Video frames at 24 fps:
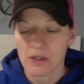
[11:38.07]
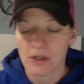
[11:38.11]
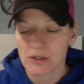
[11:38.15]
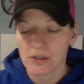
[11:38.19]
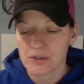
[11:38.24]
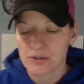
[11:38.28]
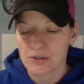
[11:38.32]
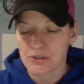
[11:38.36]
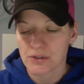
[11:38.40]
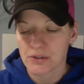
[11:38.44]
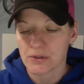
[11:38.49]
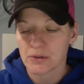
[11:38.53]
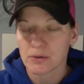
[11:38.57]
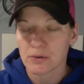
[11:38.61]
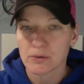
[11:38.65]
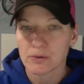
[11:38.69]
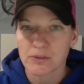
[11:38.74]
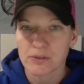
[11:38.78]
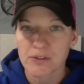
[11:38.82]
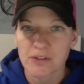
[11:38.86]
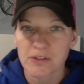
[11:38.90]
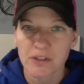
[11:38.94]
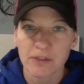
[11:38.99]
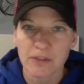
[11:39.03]
So
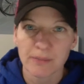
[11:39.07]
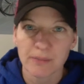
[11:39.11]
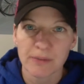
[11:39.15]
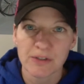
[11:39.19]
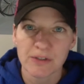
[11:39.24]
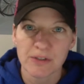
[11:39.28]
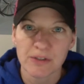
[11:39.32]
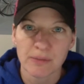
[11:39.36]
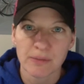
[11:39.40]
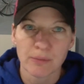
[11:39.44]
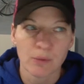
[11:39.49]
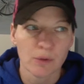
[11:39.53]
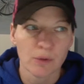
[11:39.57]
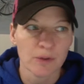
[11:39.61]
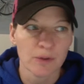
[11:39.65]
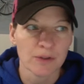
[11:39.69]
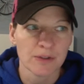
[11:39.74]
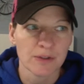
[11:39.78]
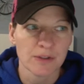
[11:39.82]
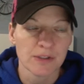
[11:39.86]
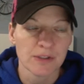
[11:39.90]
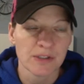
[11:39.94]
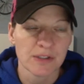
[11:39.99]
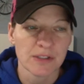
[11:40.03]
sleep is
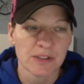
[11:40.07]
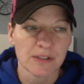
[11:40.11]
important.